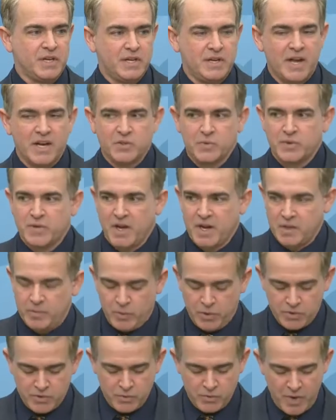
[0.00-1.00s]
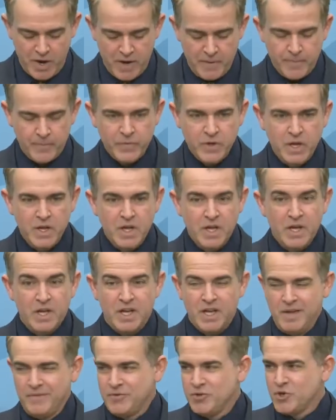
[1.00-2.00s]
connect with animals, right?
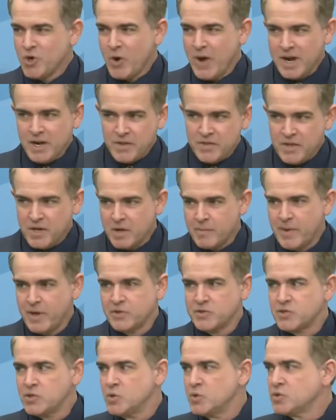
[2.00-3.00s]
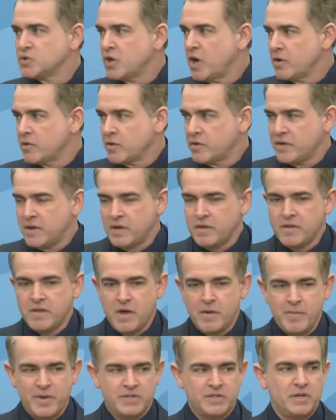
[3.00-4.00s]
If you know anything about zoos other than
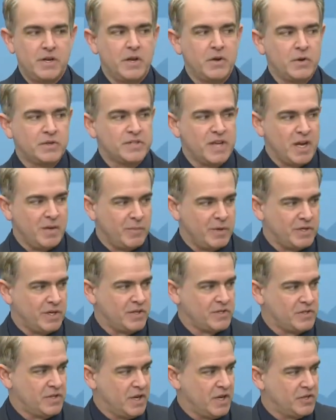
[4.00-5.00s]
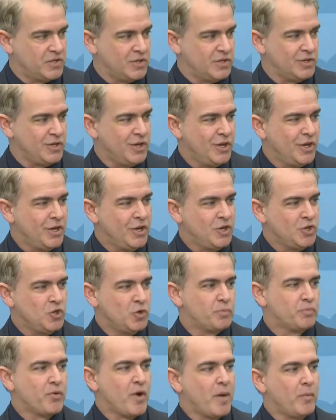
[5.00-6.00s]
them as an entertainment destination,
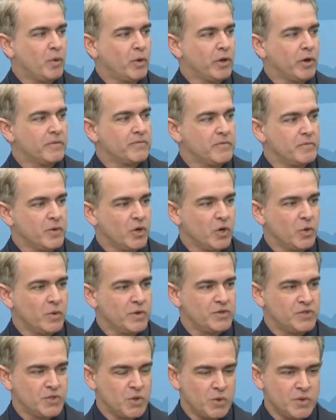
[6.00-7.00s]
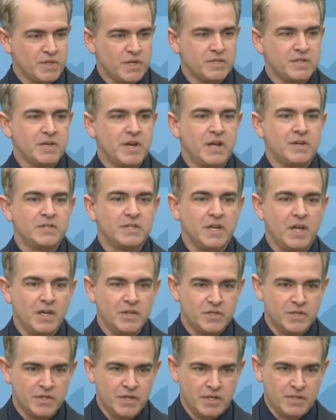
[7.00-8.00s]
you probably are familiar with zoos as an
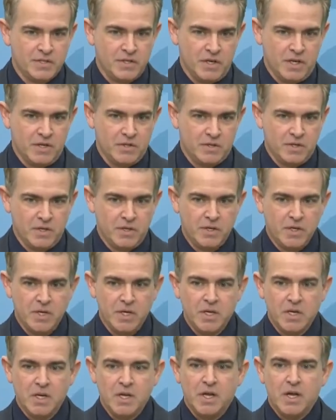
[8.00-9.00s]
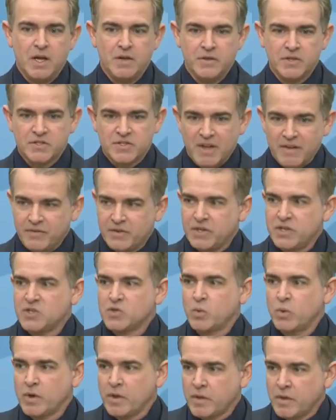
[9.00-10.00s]
education destination. In the
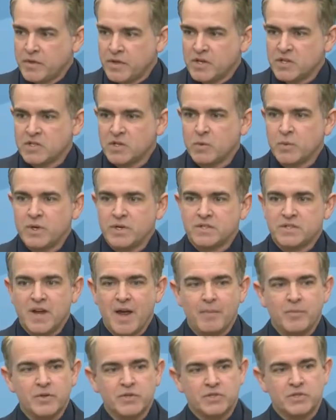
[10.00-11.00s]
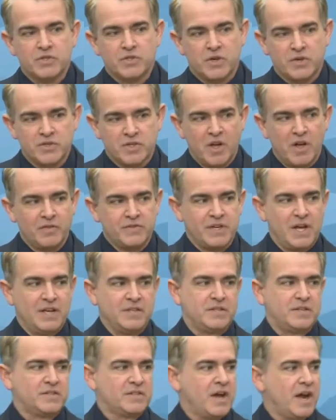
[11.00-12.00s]
70s, one of the things that we established is ourselves
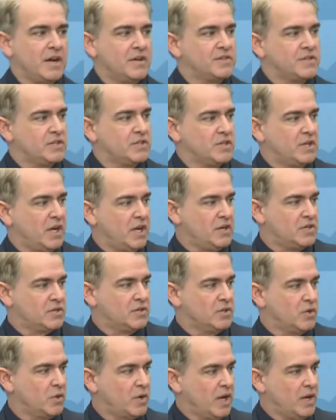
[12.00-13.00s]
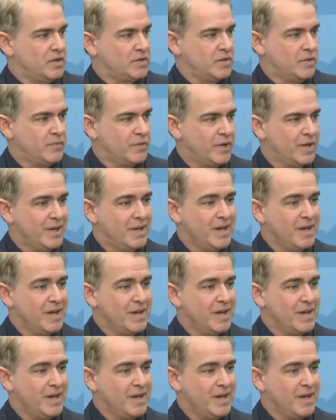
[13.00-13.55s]
as a science education location.